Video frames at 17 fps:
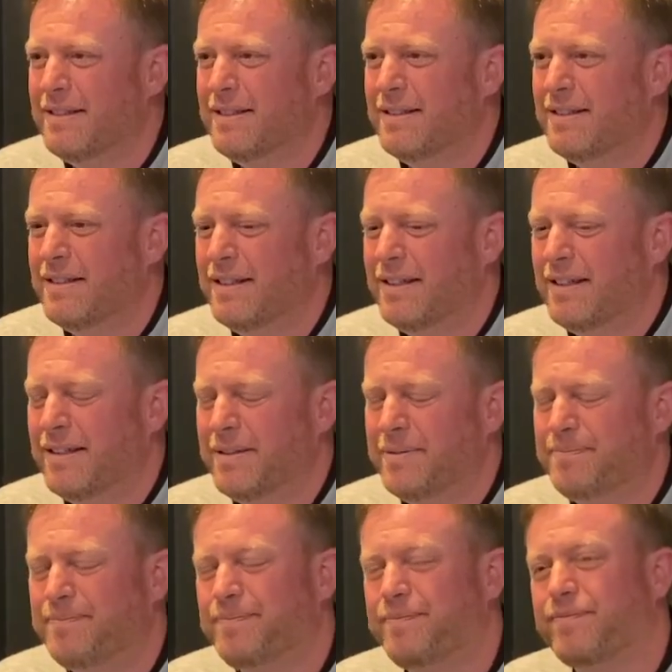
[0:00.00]
Yeah.
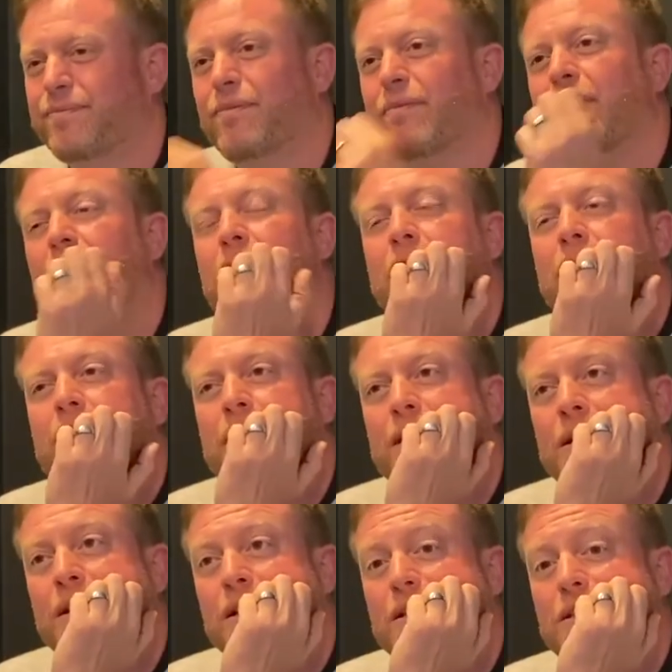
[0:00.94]

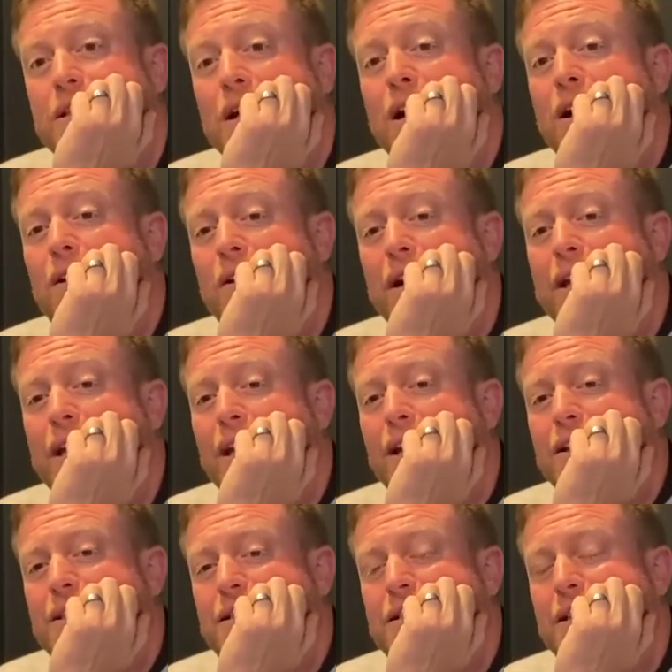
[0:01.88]
So I
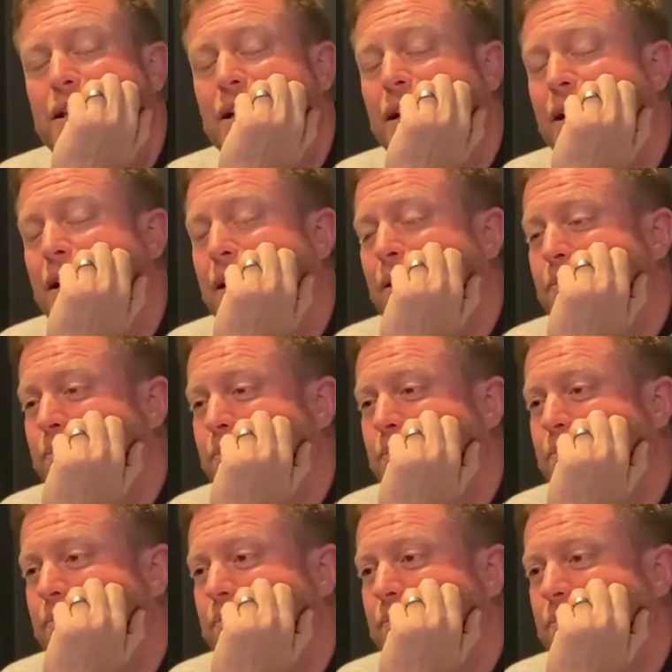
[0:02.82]
guess
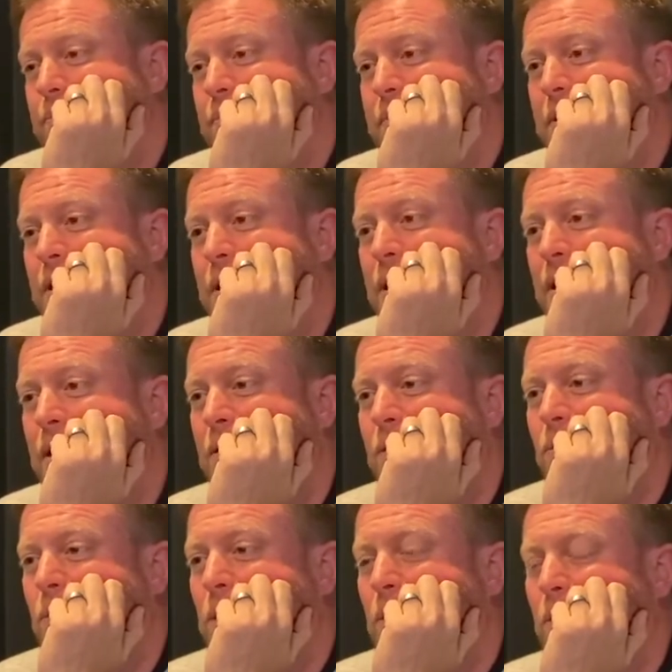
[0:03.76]
we
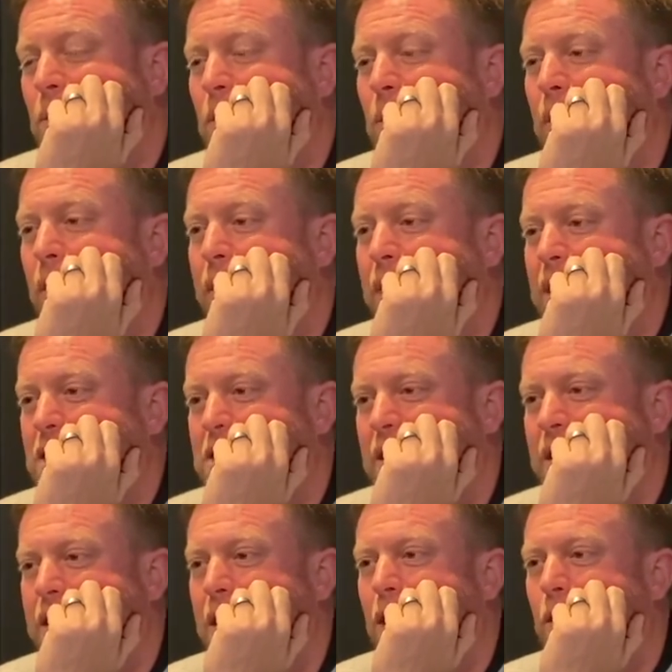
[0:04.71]
won't
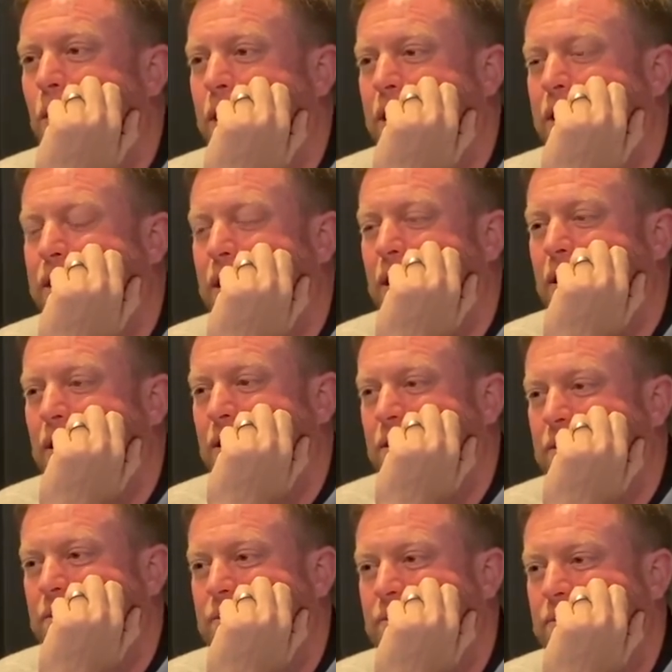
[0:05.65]
actually know anything
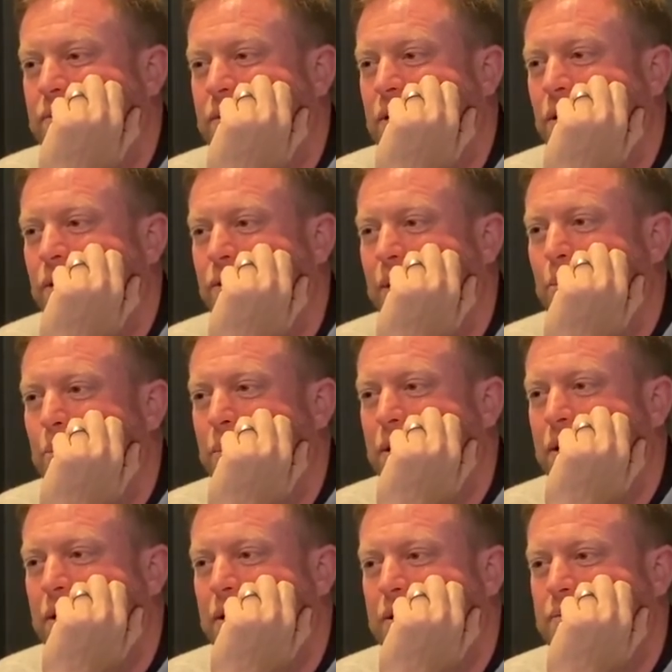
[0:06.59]
on November
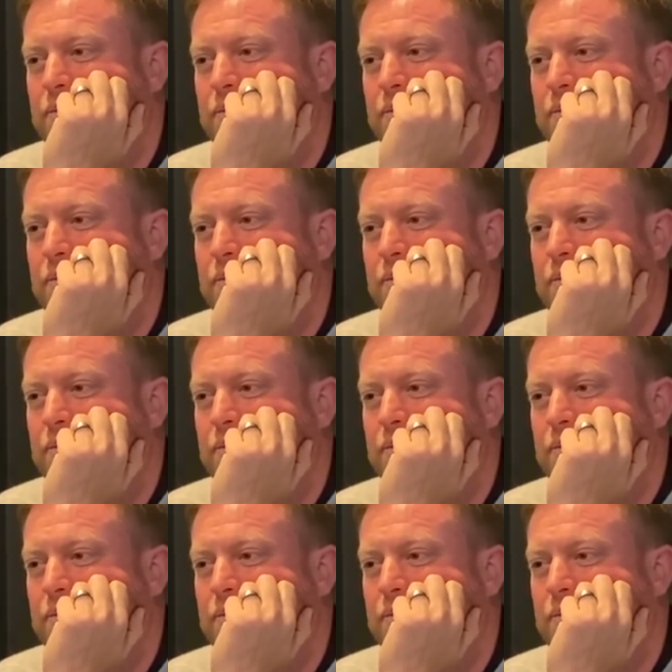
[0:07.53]
the